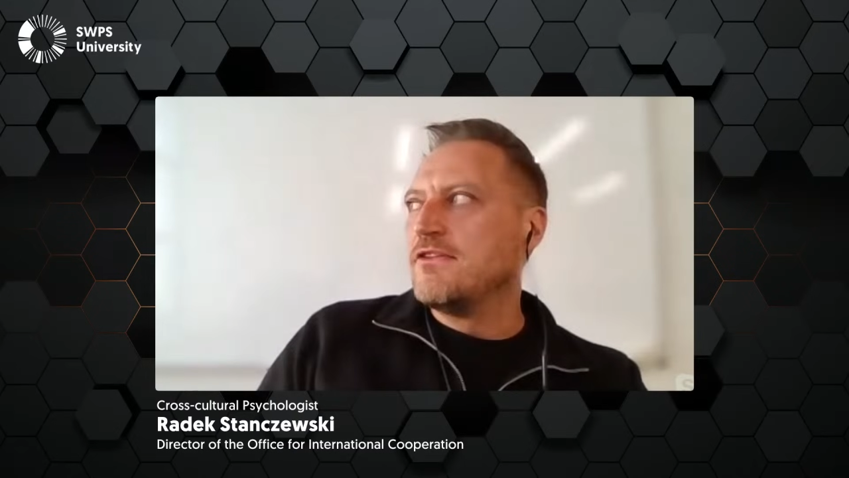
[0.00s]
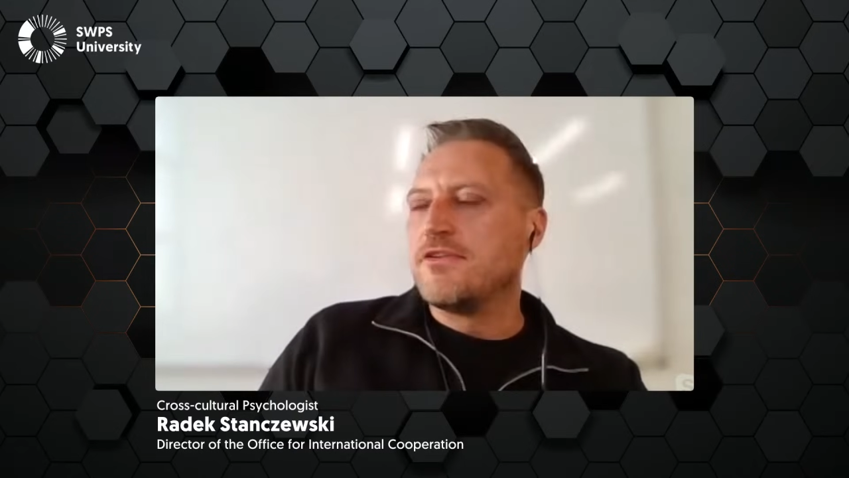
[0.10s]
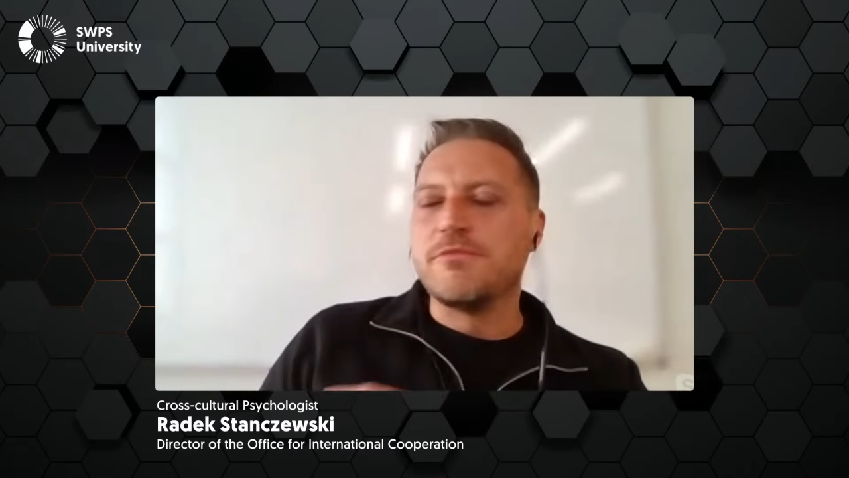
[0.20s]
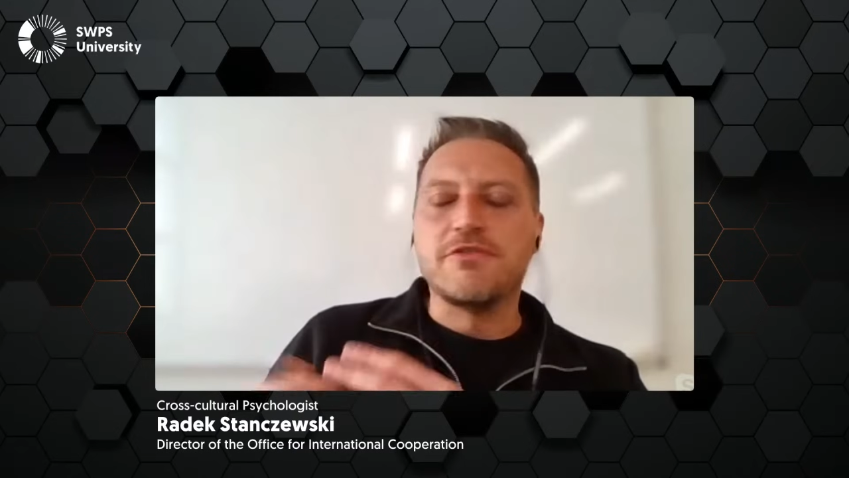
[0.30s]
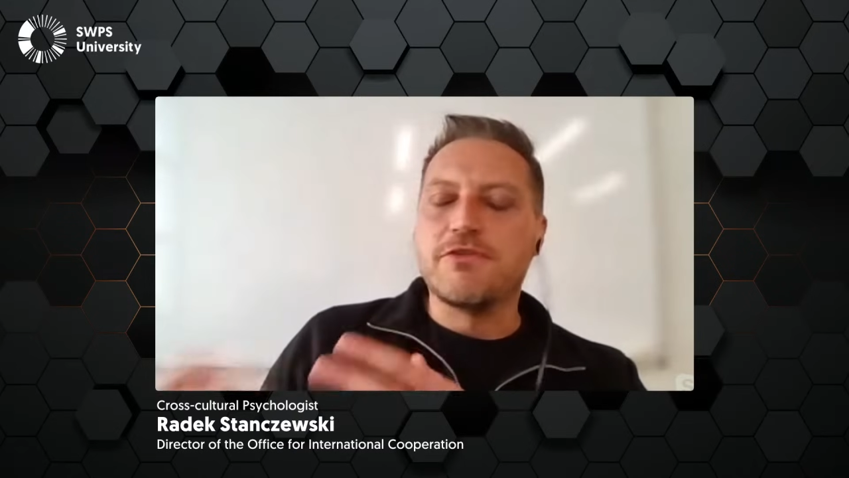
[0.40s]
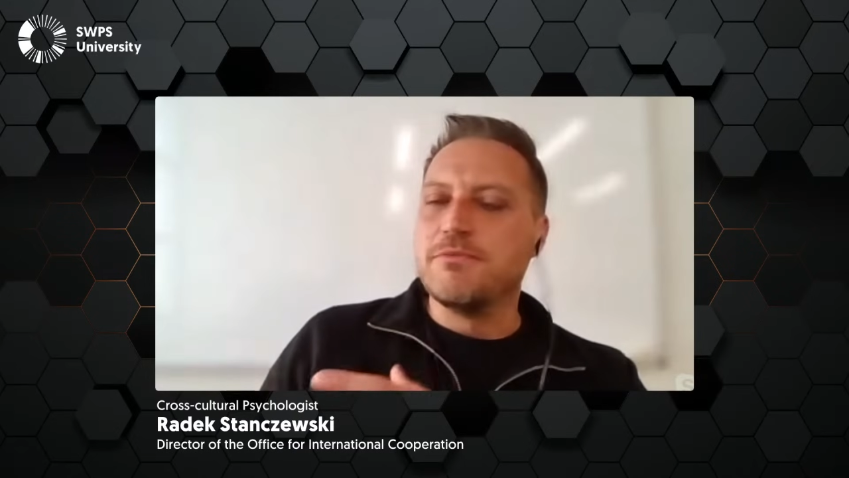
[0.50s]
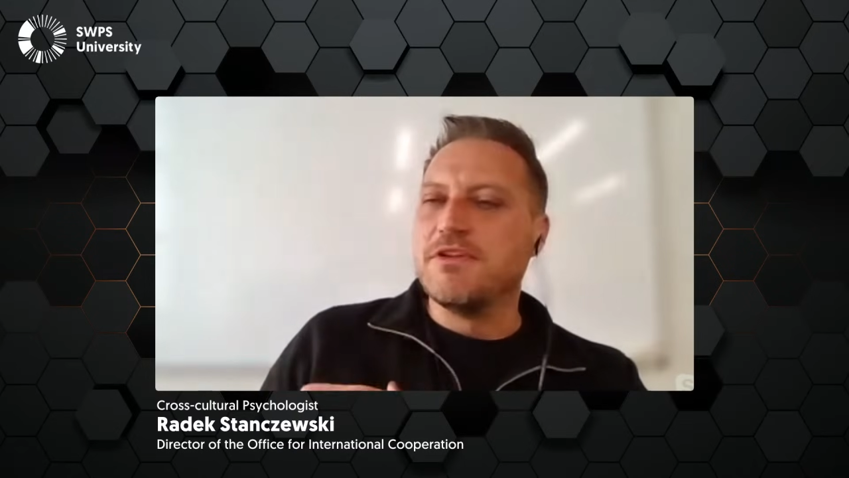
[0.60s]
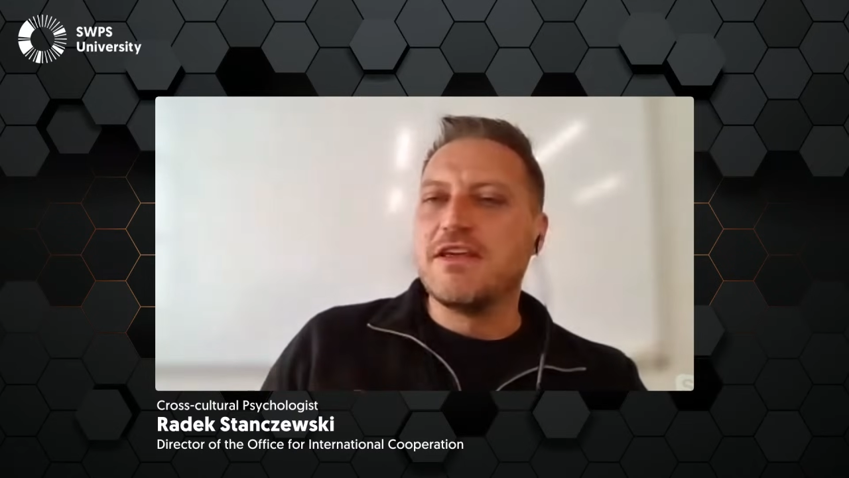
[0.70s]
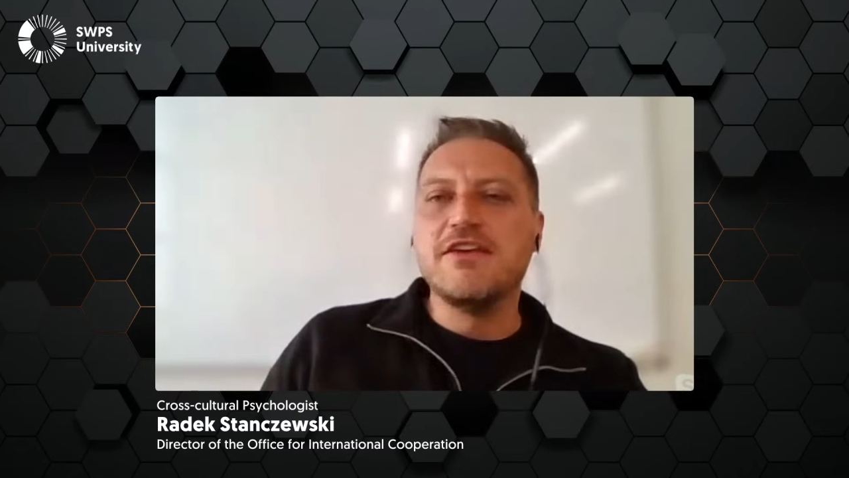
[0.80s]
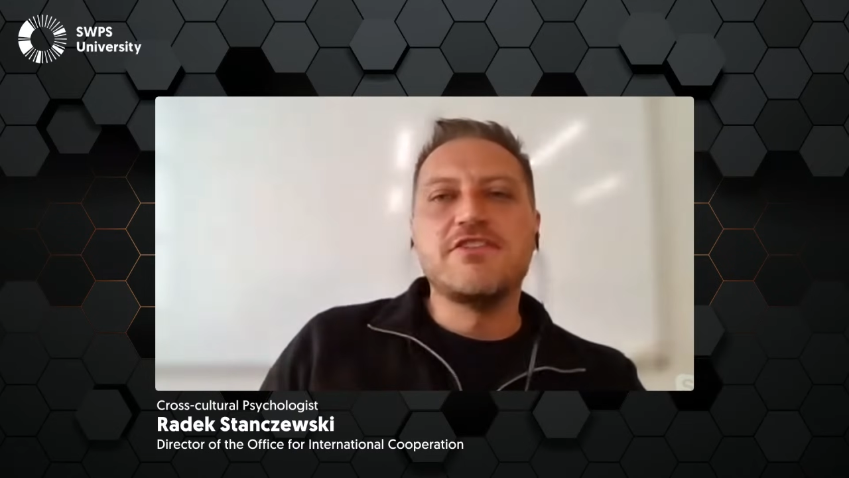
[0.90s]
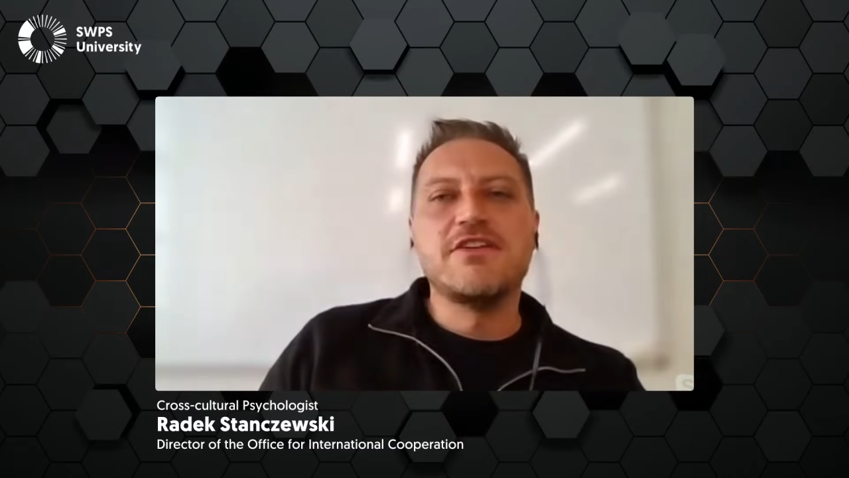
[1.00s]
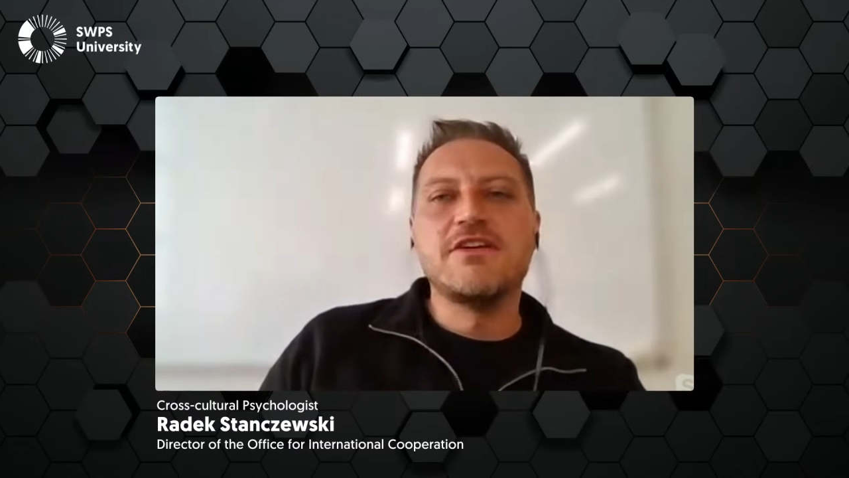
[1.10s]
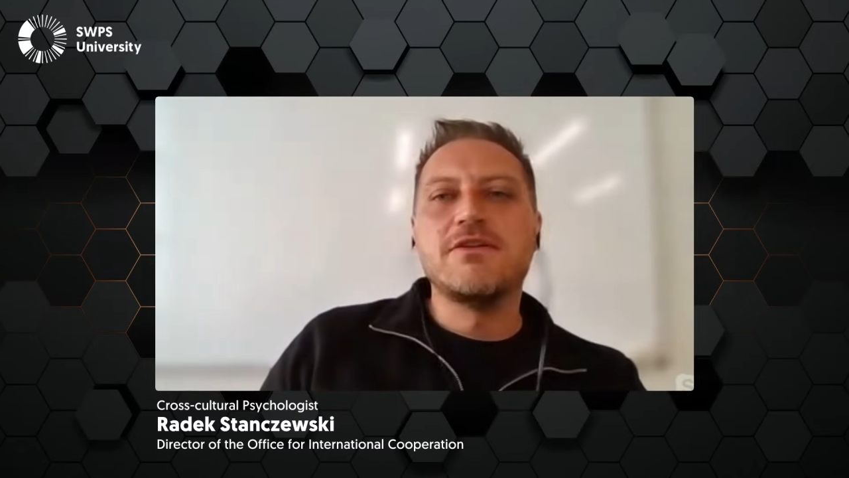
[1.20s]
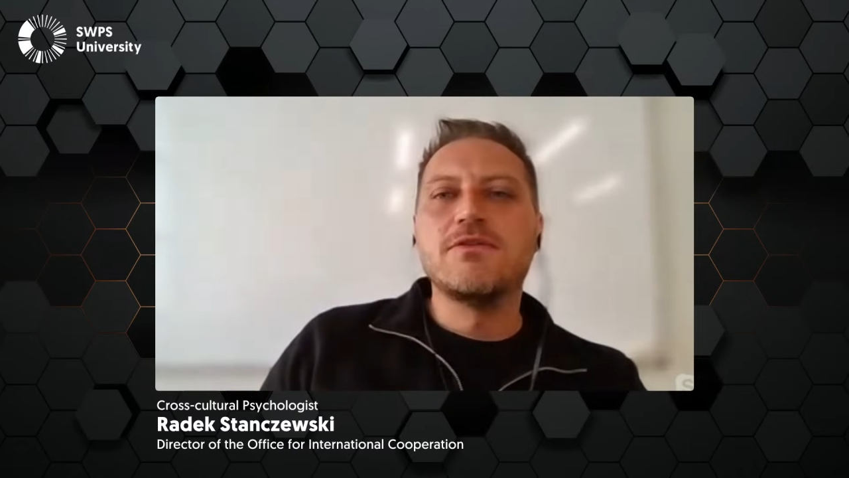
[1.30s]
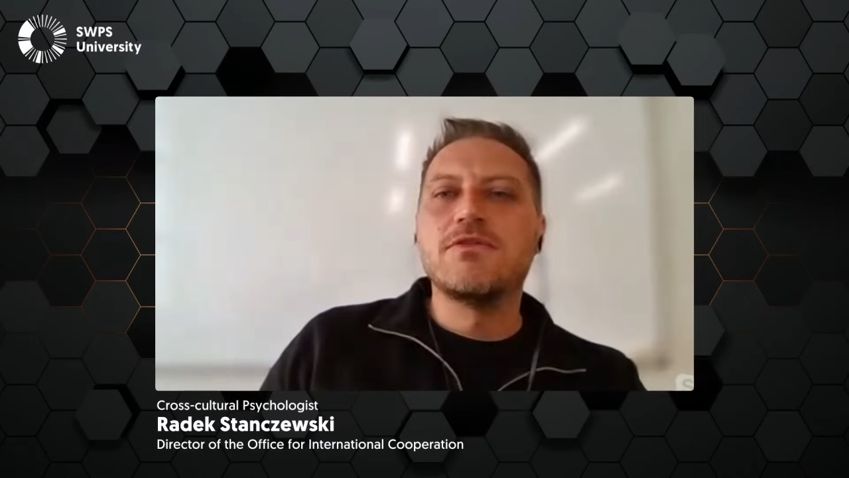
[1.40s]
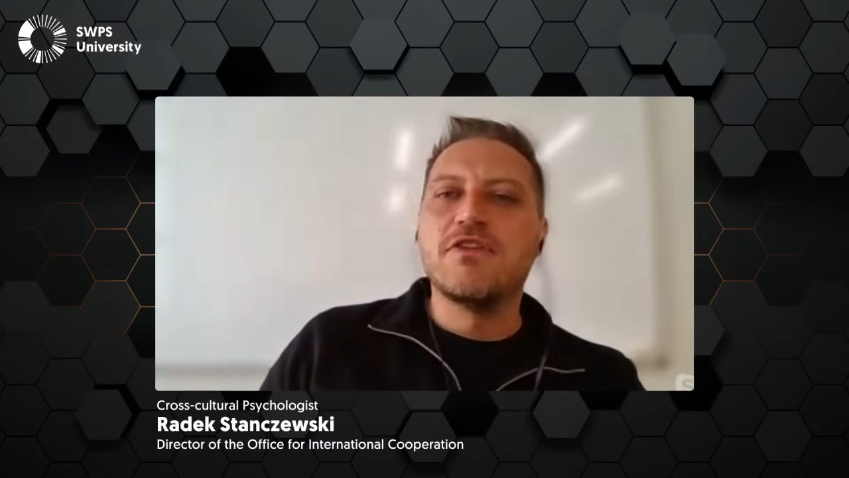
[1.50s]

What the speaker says: terms of communication.